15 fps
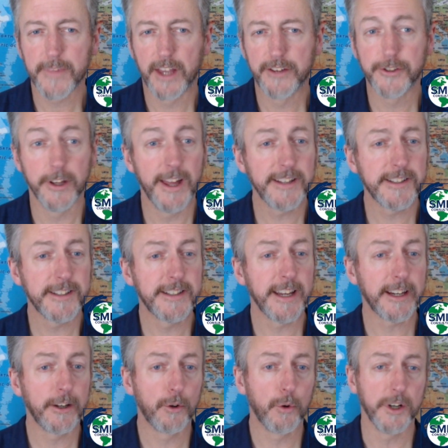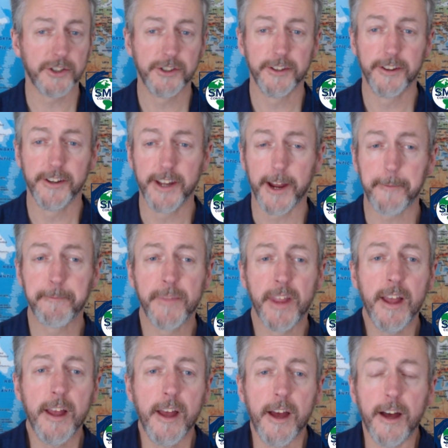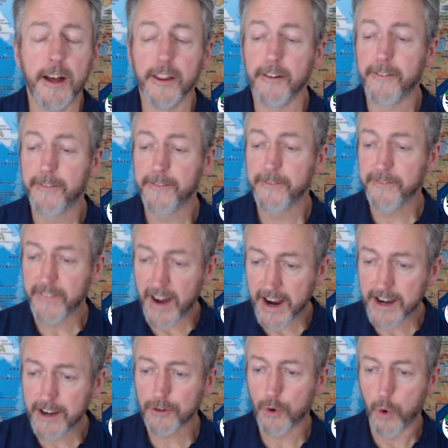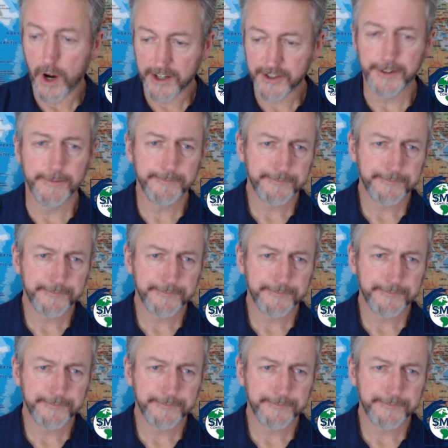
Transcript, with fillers: So that's the second question of the day. The final question